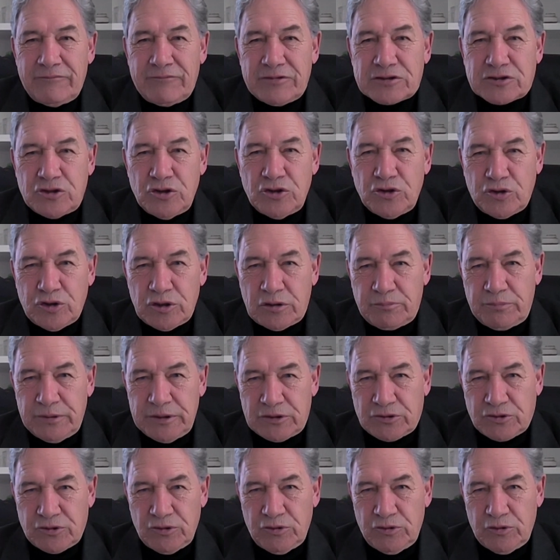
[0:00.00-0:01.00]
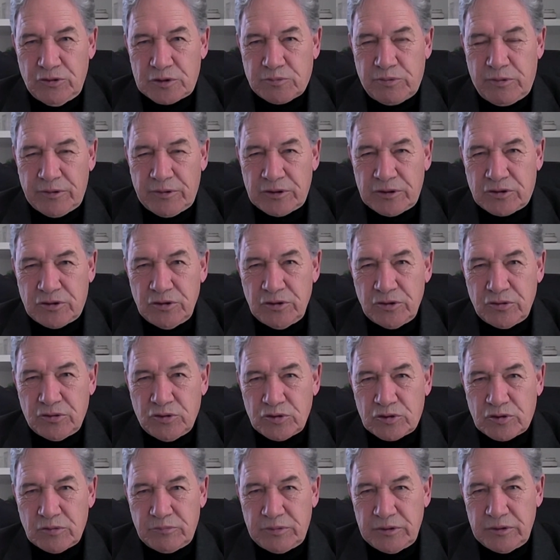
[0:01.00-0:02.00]
if it's too good to be true, it's probably
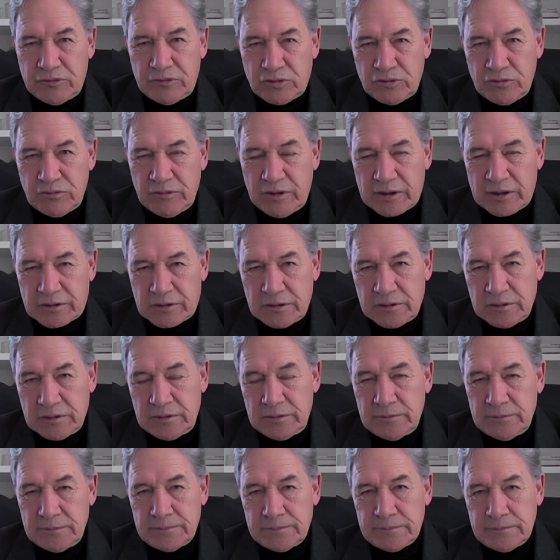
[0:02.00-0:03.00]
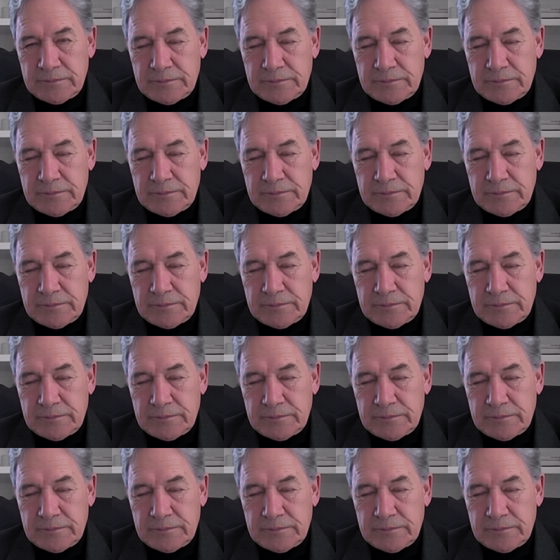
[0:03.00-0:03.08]
too good to be true, actually.